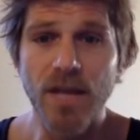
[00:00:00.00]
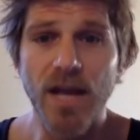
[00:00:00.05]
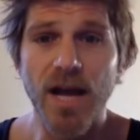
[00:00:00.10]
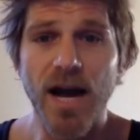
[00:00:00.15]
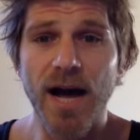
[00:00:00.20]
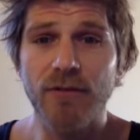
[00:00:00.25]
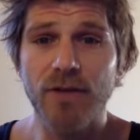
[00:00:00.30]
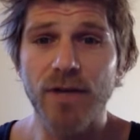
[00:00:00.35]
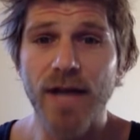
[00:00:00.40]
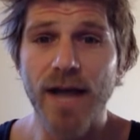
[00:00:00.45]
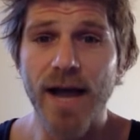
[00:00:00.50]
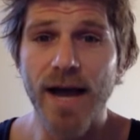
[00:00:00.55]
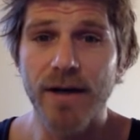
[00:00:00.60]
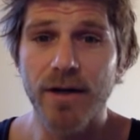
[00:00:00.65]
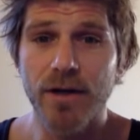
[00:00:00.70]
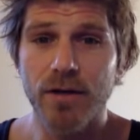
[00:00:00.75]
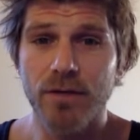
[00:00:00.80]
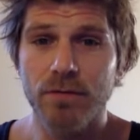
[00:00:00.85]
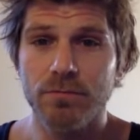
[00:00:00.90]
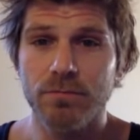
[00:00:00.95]

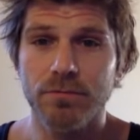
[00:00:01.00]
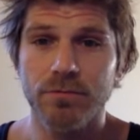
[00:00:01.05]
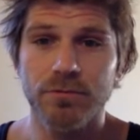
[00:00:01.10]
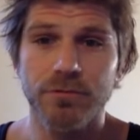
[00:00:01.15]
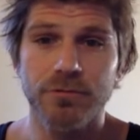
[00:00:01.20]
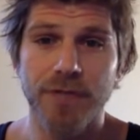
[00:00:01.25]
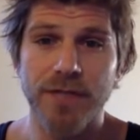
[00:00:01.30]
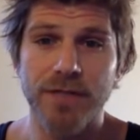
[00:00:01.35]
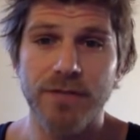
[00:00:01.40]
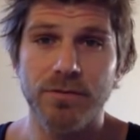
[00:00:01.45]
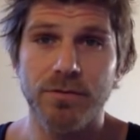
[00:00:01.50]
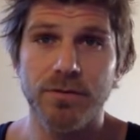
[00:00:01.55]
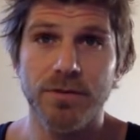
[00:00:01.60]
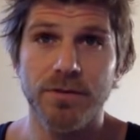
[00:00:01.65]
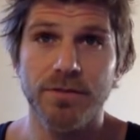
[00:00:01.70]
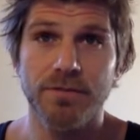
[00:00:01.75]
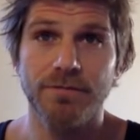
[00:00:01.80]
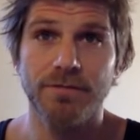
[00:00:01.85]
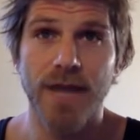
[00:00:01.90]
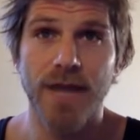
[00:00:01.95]
avocado, great source
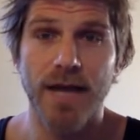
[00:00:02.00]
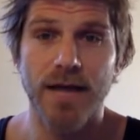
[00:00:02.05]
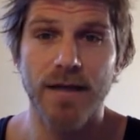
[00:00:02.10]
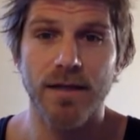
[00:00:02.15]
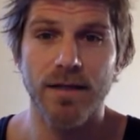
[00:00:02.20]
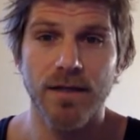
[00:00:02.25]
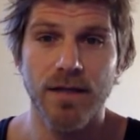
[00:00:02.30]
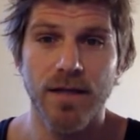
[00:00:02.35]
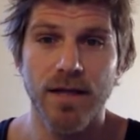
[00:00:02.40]
of fat.